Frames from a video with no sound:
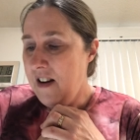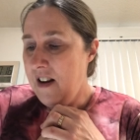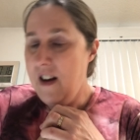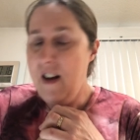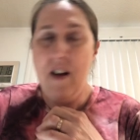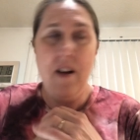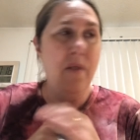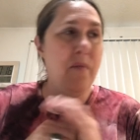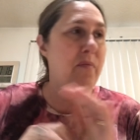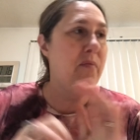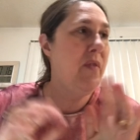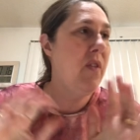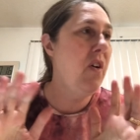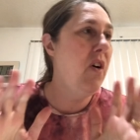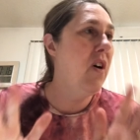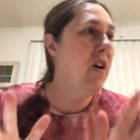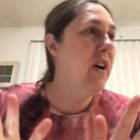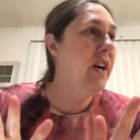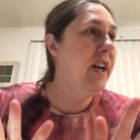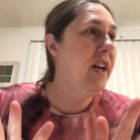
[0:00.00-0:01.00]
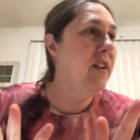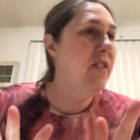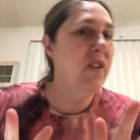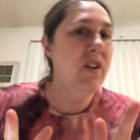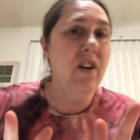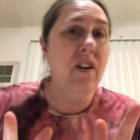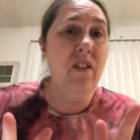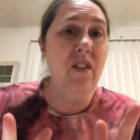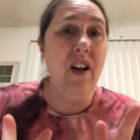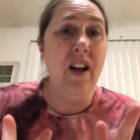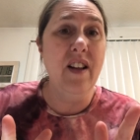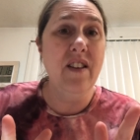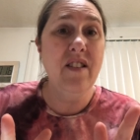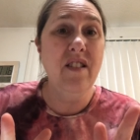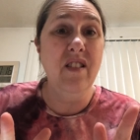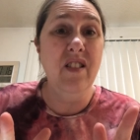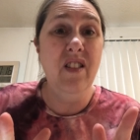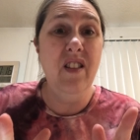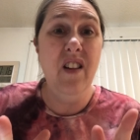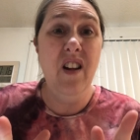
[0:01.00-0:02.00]
Um, our kids in our class
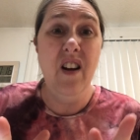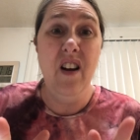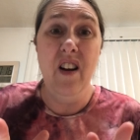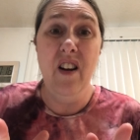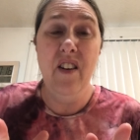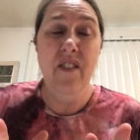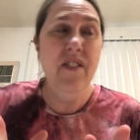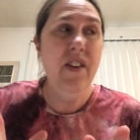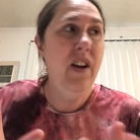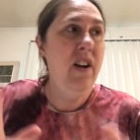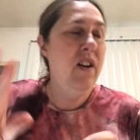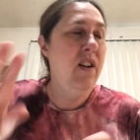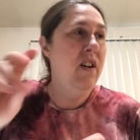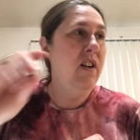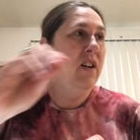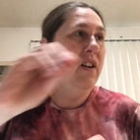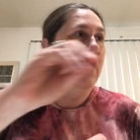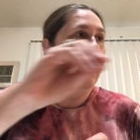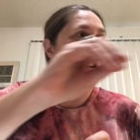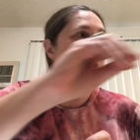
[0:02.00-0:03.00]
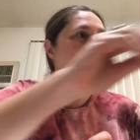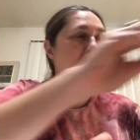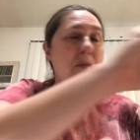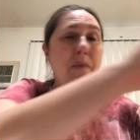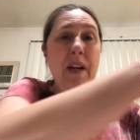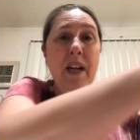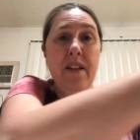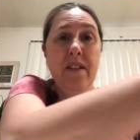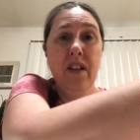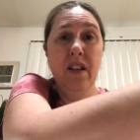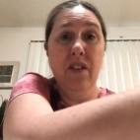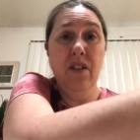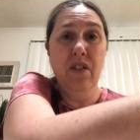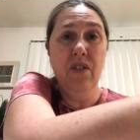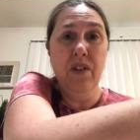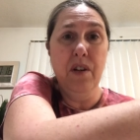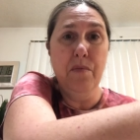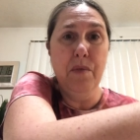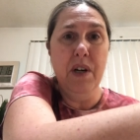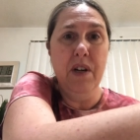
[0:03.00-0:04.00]
love to make
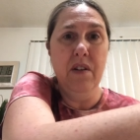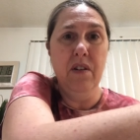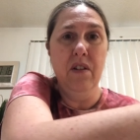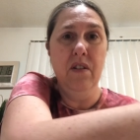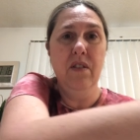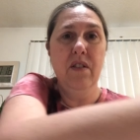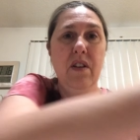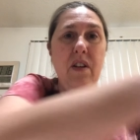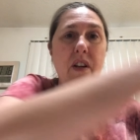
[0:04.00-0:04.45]
sensory bottles.